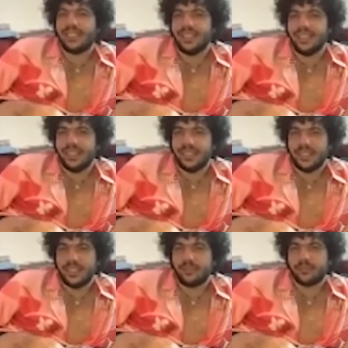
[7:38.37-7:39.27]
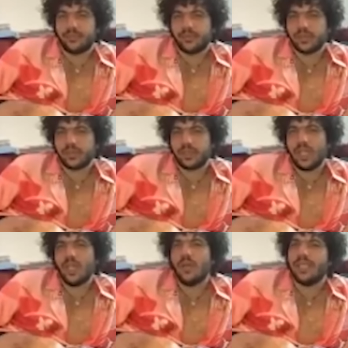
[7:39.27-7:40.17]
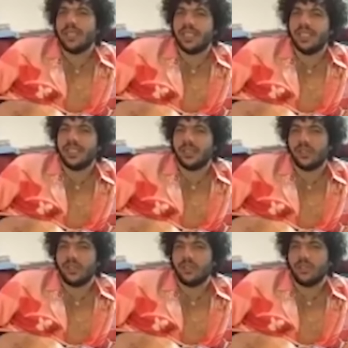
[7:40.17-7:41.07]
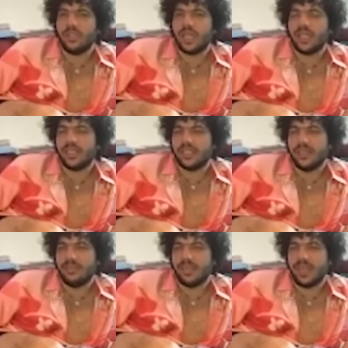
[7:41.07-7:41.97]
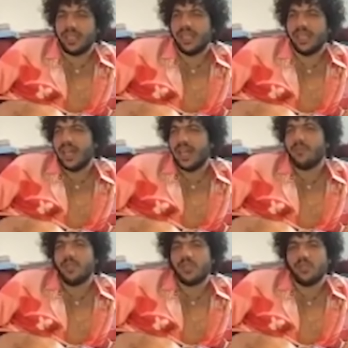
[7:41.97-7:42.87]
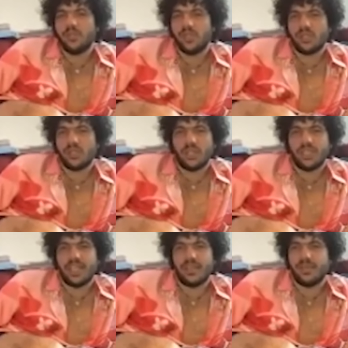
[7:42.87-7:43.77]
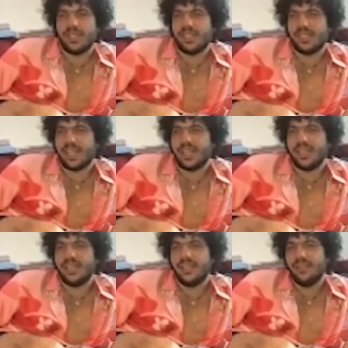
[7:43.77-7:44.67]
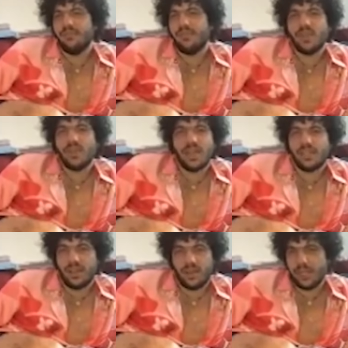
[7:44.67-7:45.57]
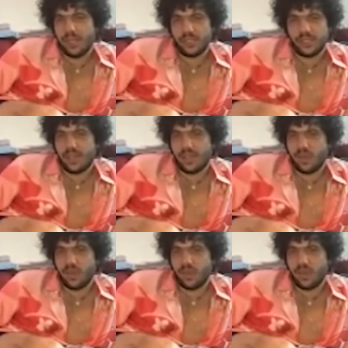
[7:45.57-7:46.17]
easier, it makes it easier to go to Justin and be like, hey, we should do this song together because it's like, we've done a bunch of stuff.